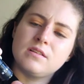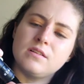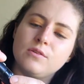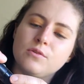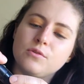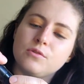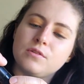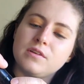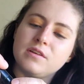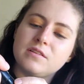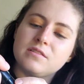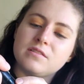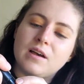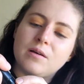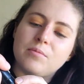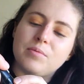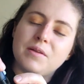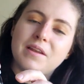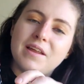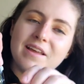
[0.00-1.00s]
Nothing is
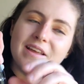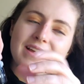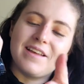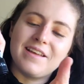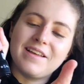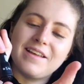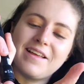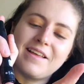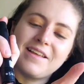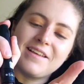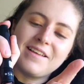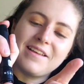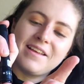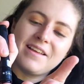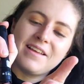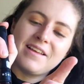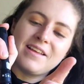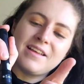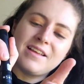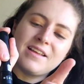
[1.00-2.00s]
happening.
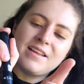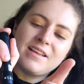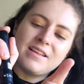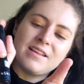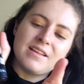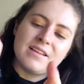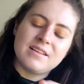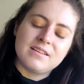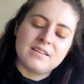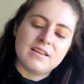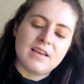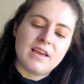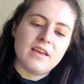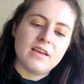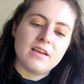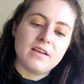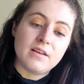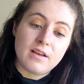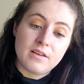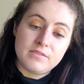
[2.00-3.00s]
Okay,